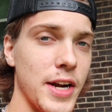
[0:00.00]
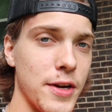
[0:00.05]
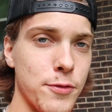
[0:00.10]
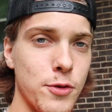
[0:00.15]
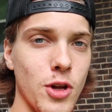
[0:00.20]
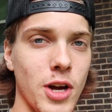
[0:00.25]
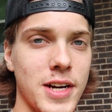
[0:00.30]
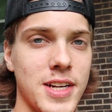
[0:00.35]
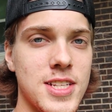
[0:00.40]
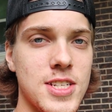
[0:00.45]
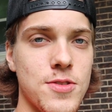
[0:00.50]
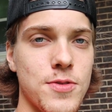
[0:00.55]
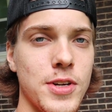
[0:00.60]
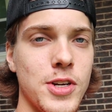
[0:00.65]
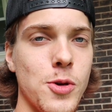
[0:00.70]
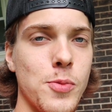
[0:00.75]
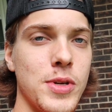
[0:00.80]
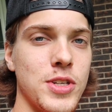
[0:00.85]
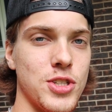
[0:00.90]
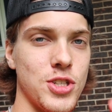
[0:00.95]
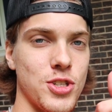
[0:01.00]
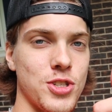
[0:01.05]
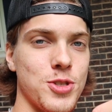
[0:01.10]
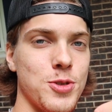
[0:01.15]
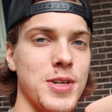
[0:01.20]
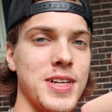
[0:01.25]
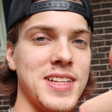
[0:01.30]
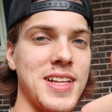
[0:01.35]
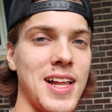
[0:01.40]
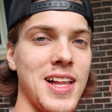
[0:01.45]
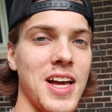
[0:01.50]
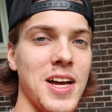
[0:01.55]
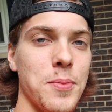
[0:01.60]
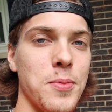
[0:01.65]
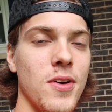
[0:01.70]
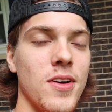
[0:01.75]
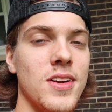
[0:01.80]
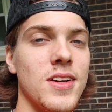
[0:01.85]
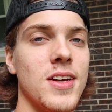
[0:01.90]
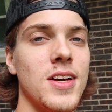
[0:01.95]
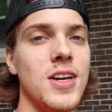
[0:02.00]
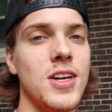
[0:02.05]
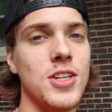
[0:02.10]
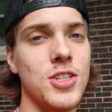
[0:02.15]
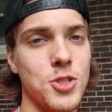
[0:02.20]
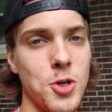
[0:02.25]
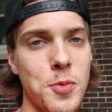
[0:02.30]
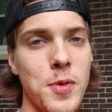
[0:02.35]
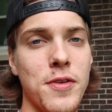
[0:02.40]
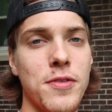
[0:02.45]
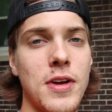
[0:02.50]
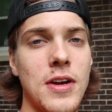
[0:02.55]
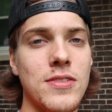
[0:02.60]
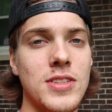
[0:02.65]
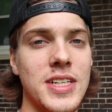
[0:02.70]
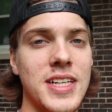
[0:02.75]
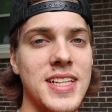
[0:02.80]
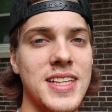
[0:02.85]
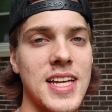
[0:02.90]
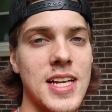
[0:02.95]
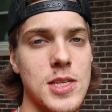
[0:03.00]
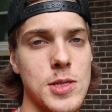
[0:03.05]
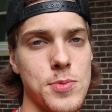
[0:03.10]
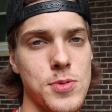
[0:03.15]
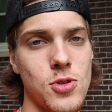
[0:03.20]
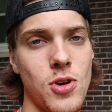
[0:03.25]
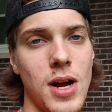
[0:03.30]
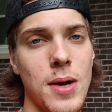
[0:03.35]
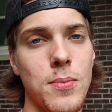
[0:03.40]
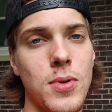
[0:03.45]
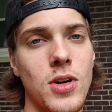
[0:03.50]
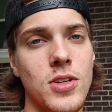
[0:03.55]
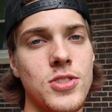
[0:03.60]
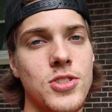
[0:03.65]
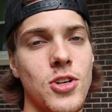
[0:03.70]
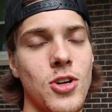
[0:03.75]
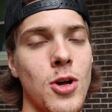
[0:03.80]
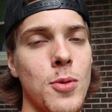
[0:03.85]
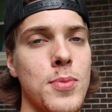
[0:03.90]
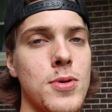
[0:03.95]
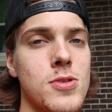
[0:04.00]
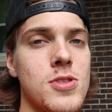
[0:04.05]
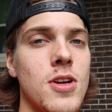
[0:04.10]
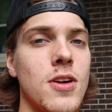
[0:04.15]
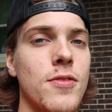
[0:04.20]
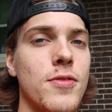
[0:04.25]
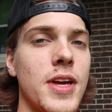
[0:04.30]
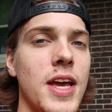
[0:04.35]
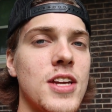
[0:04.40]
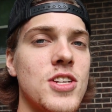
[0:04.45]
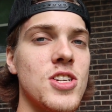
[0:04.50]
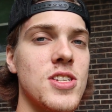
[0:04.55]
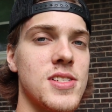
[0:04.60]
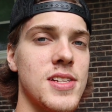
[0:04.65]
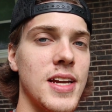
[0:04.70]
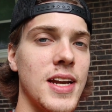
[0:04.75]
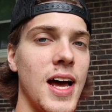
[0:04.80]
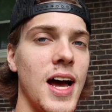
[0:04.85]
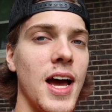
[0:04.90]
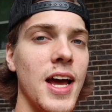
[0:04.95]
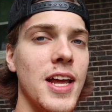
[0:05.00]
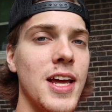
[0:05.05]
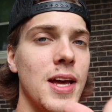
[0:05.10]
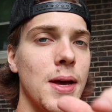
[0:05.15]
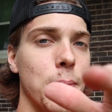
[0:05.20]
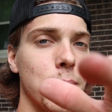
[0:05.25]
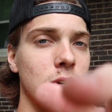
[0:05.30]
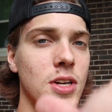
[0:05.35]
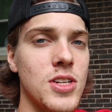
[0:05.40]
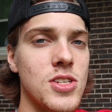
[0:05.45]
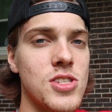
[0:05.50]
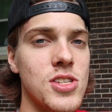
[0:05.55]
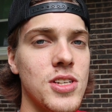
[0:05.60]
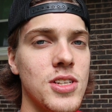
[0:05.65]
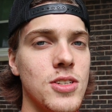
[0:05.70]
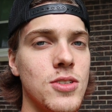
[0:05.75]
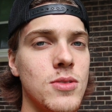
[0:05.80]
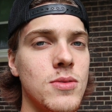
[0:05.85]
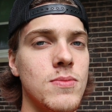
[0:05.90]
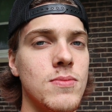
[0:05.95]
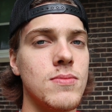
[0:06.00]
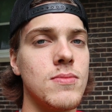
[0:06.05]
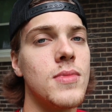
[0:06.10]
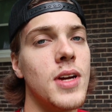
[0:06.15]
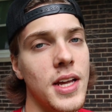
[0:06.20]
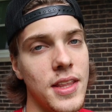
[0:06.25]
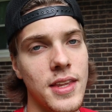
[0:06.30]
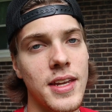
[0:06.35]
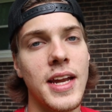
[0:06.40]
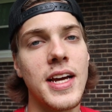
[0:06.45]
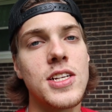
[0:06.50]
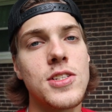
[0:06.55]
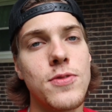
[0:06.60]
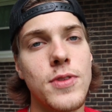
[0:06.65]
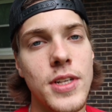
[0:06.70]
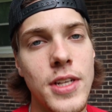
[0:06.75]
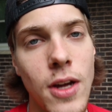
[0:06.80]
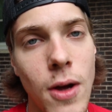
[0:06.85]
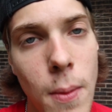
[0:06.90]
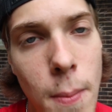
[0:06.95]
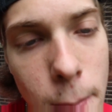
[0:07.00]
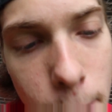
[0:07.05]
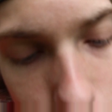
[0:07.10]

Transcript: And if you liked this video, be sure to hit that like button, do me a favor and hit that subscribe button, turn on post notifications, and I'm gonna see you in the next video.